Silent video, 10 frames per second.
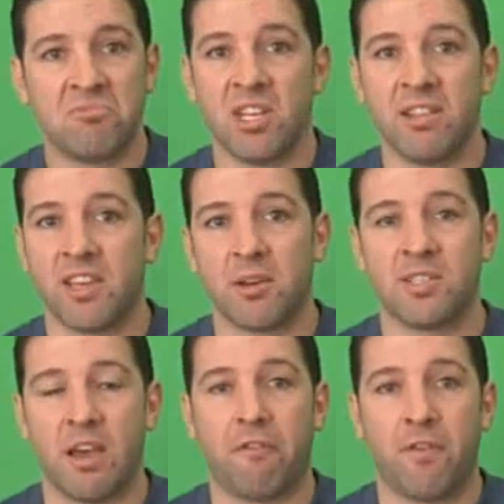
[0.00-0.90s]
didn't think it
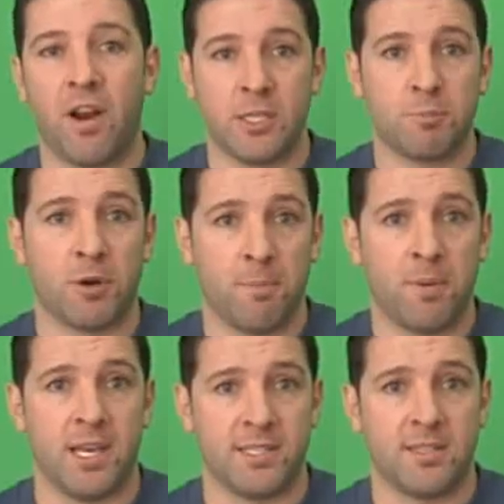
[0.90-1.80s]
was that funny. He's pretty
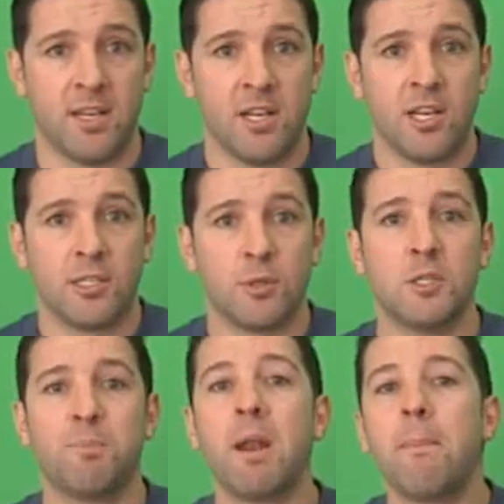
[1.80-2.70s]
pissed. So he
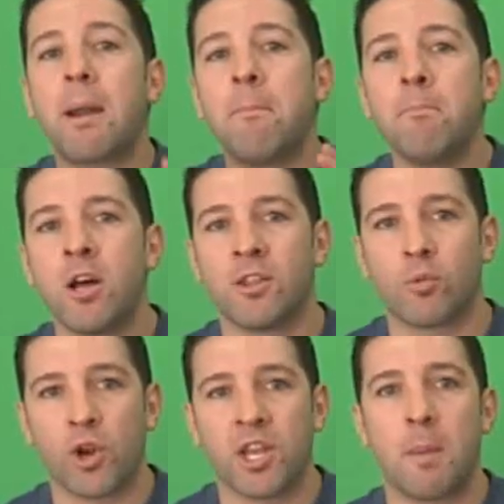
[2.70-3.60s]
spent about a month
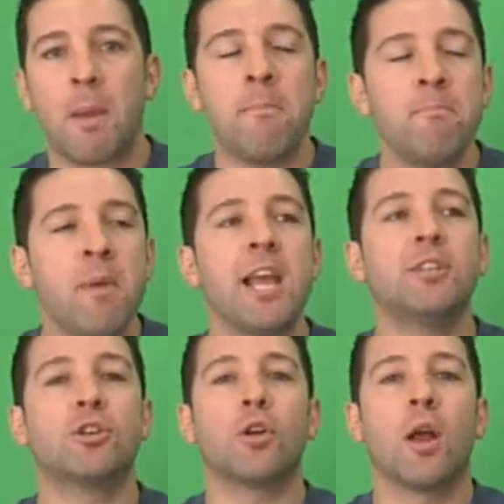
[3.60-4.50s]
working up a
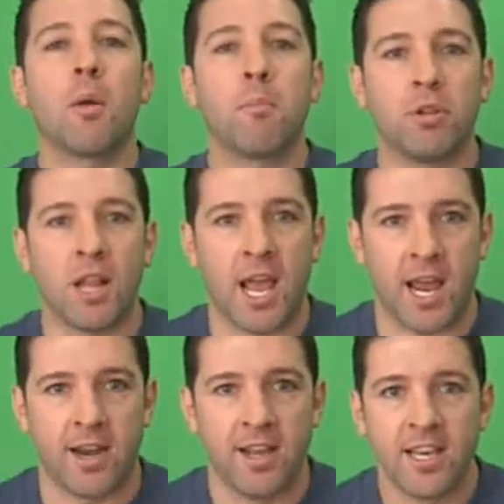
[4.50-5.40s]
major
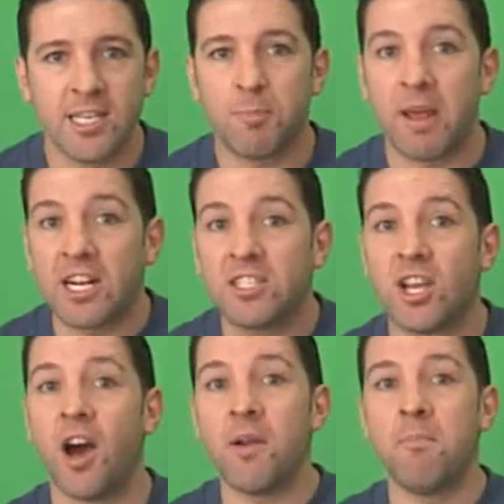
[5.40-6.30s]
plan. He spent a
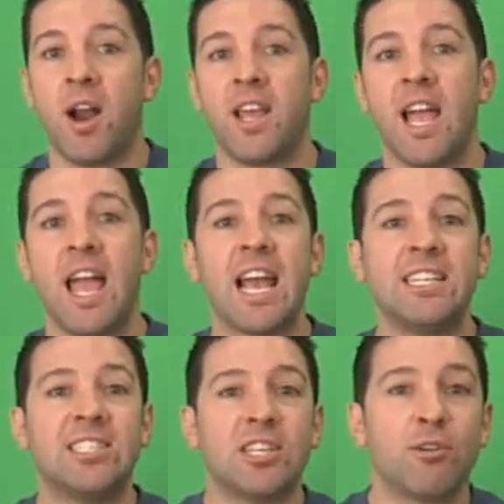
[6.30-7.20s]
ton of money
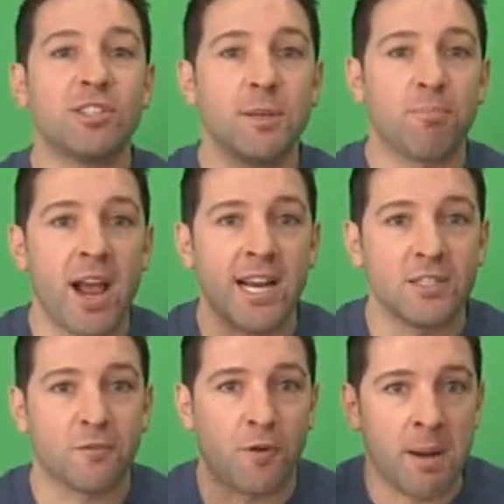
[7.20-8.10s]
and seriously pranked
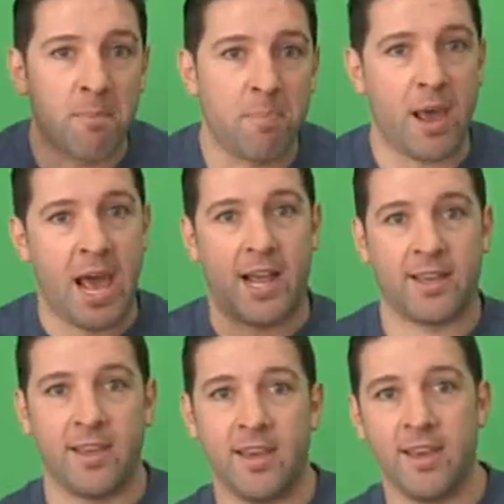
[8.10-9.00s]
his friend
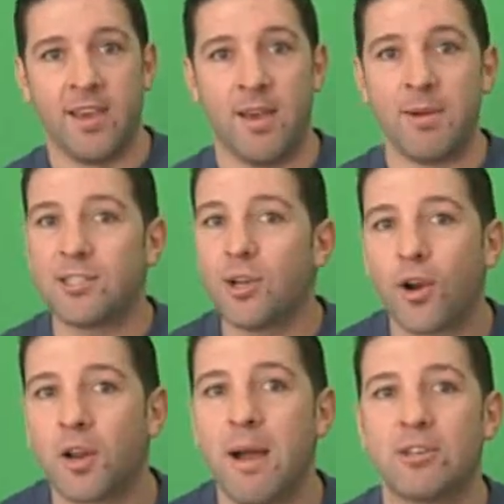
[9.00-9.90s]
back. I'm not
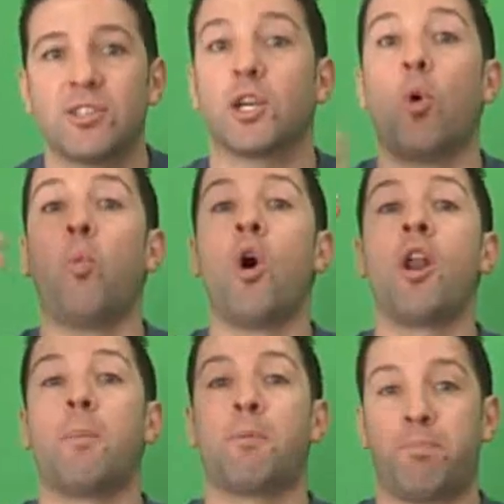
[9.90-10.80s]
talking about just like a
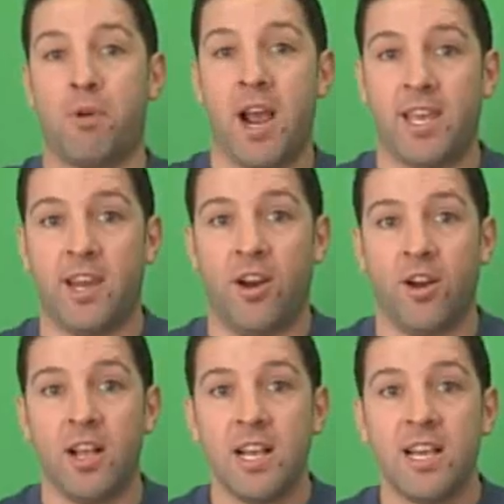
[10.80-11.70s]
one upper prank
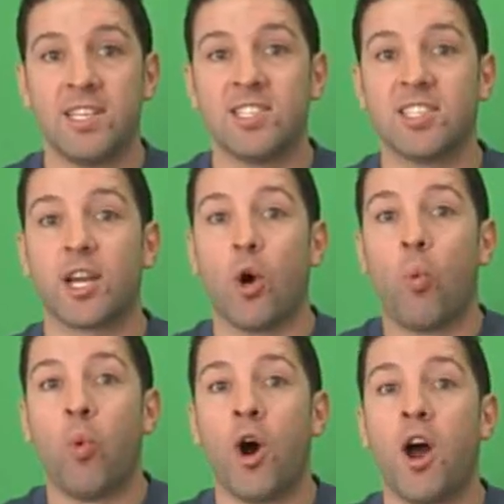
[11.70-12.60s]
here. This is like a
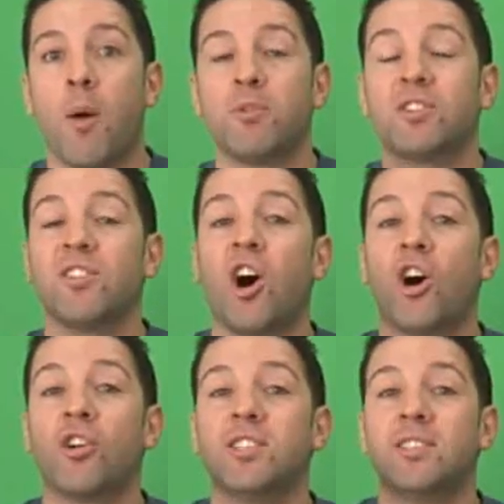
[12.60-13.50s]
one upper to the
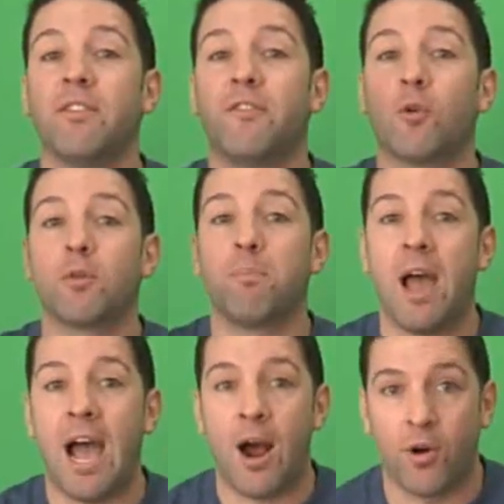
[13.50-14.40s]
174th
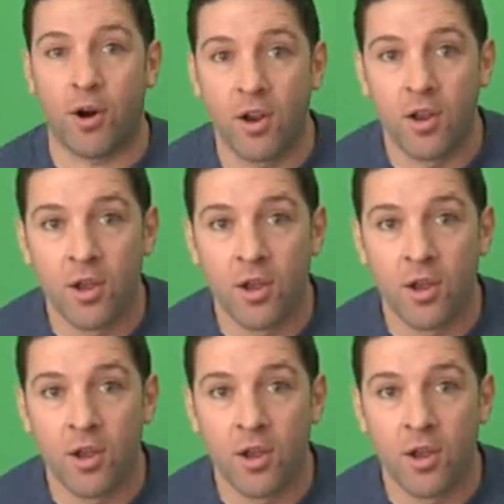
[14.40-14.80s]
power.